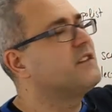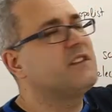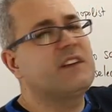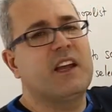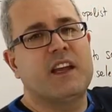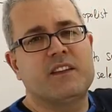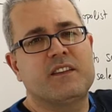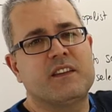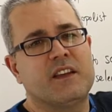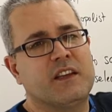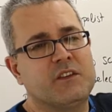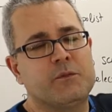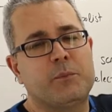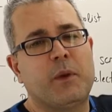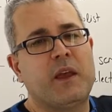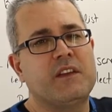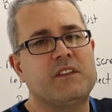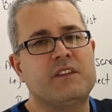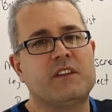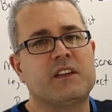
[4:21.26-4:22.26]
set is
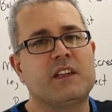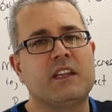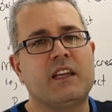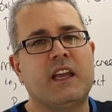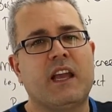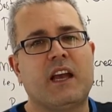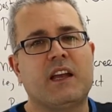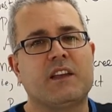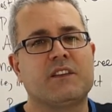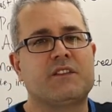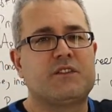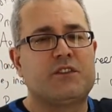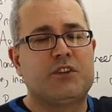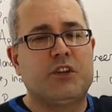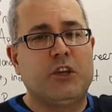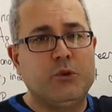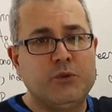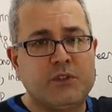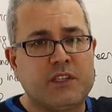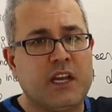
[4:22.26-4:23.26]
basically has
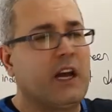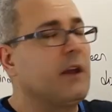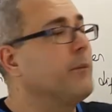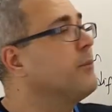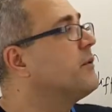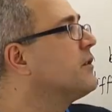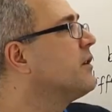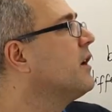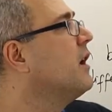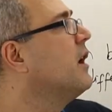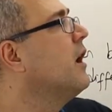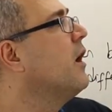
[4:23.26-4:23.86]
two types.